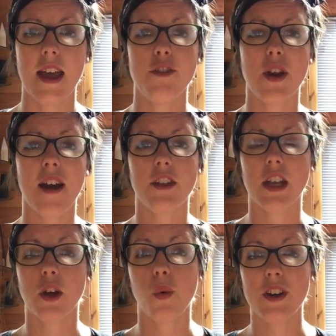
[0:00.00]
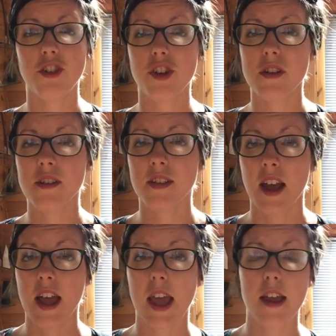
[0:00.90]
If you have any questions,
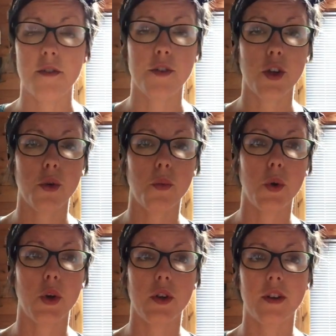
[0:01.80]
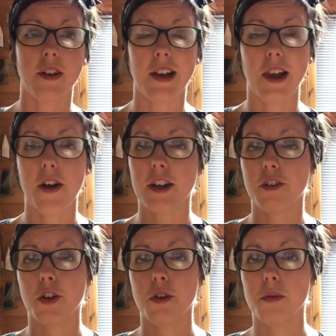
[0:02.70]
if you would like
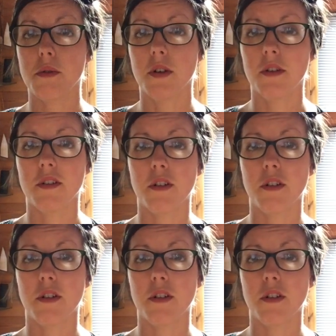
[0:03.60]
to